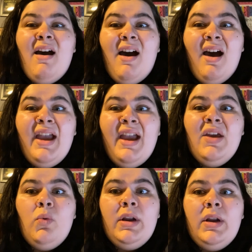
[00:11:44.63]

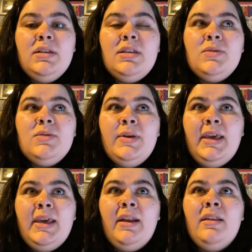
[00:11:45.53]
I went into this
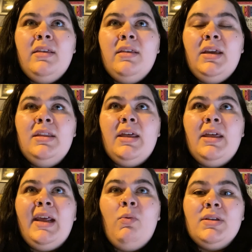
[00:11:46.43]
weekend thinking
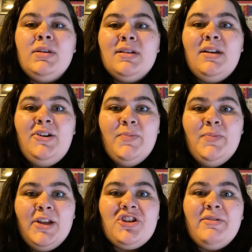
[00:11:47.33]
that I wasn't going to do
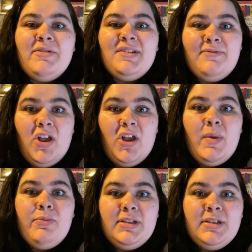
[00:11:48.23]
much and I was going to follow
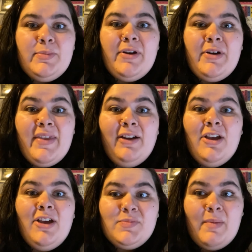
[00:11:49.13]
my precept around like a
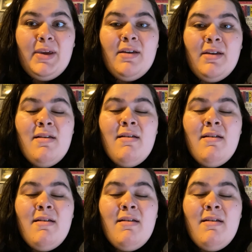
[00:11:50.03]
lost puppy.